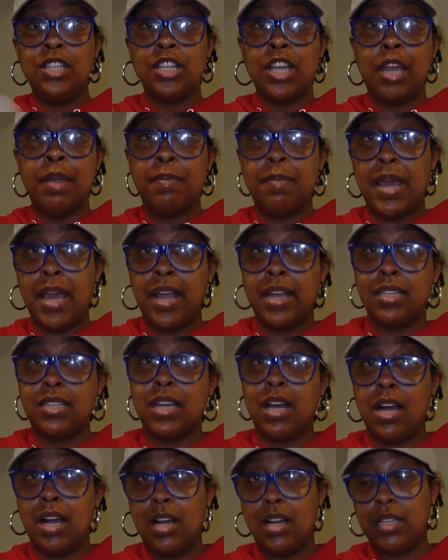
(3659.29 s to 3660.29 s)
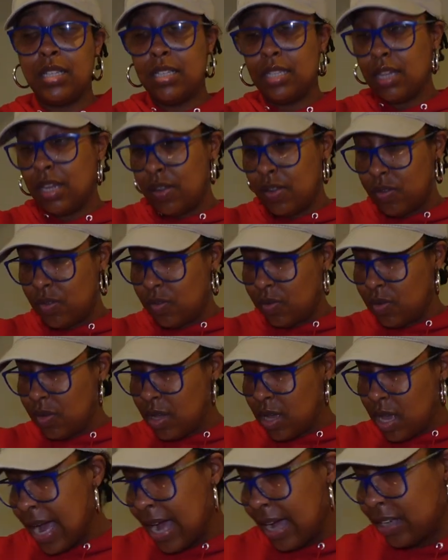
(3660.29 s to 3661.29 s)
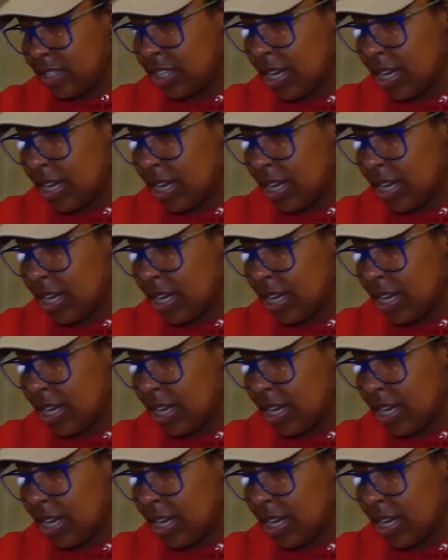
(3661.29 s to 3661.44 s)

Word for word: J Maxx haul. So I'll